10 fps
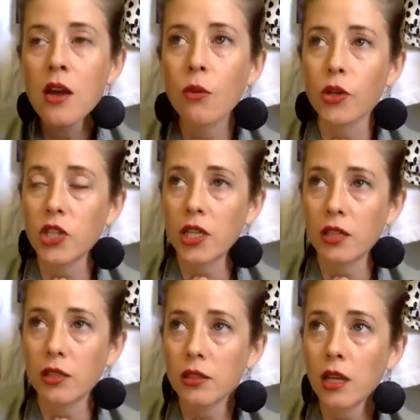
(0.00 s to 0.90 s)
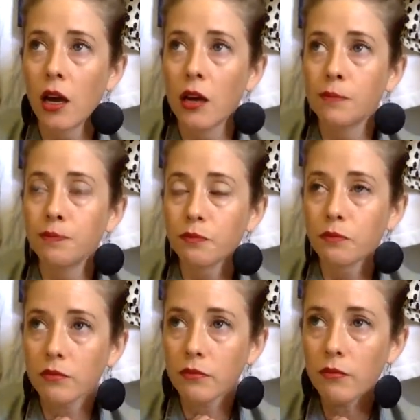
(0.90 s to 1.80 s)
which is
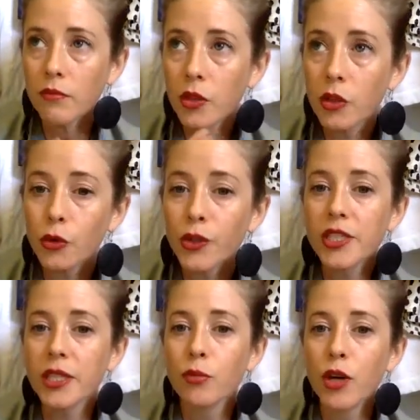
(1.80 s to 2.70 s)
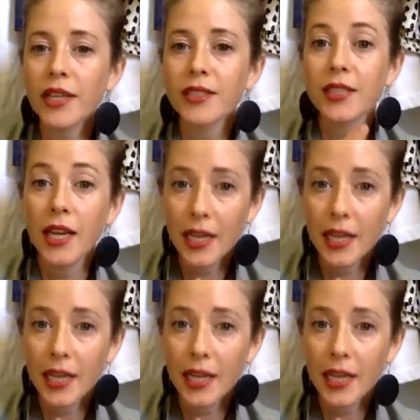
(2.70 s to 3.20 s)
3 deep breaths,